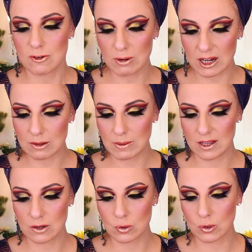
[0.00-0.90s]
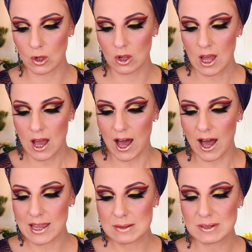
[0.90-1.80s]
Really, really cool.
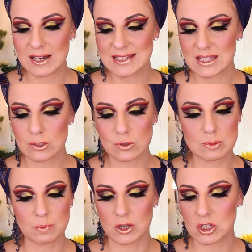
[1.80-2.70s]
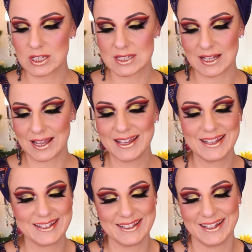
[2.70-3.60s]
I am less into sponges, like
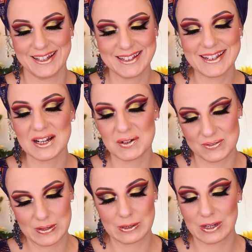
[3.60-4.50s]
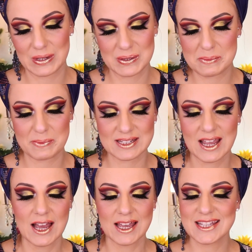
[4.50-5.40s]
they look very cute, but
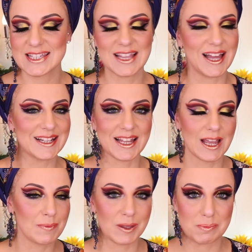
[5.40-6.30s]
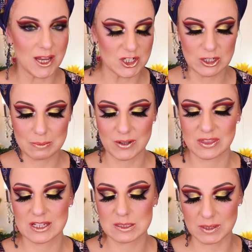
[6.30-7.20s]
it's not like I'm not passionate
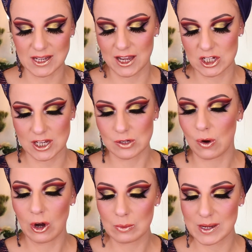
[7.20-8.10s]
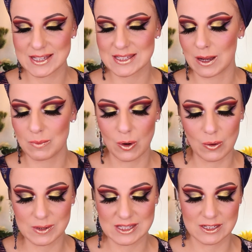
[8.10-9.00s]
about this, but eyeshadow always. I'm
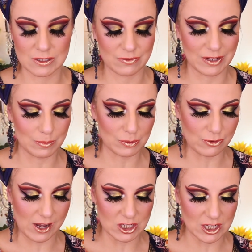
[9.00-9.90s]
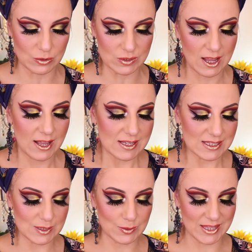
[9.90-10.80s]
always here available for eyeshadow.
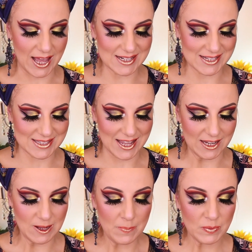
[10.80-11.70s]
So that is that.